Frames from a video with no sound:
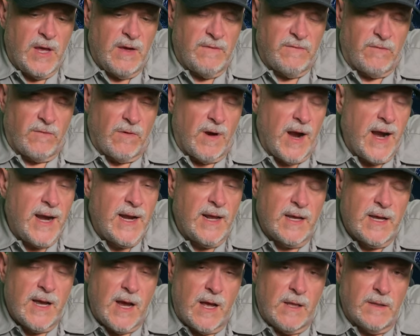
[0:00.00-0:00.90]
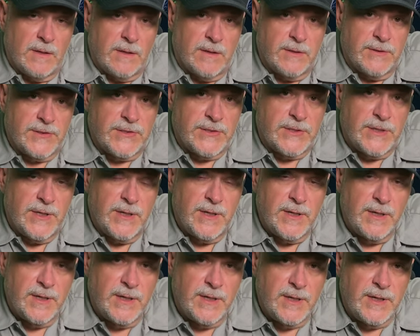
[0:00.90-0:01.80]
a variety of colors
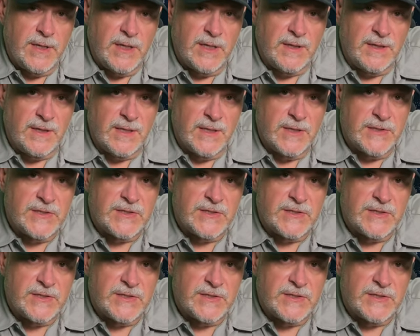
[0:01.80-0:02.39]
in this